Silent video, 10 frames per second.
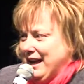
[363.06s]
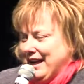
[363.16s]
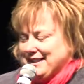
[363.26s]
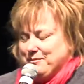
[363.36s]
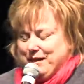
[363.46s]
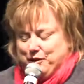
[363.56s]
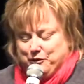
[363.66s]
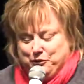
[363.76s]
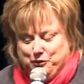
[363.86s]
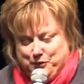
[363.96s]
as a matter
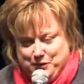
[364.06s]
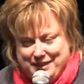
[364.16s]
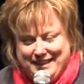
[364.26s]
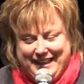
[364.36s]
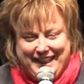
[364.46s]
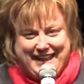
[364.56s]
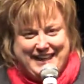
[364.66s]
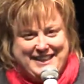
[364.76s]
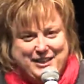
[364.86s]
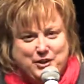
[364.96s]
of course, that
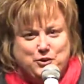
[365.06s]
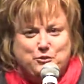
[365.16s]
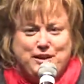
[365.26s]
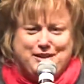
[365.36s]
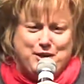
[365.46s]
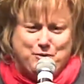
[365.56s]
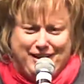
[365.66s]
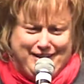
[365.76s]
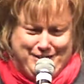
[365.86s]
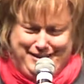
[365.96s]
you really don't want
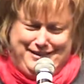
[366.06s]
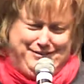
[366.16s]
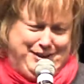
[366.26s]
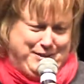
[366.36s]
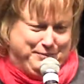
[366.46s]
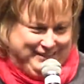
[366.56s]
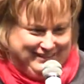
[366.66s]
them to stuff up.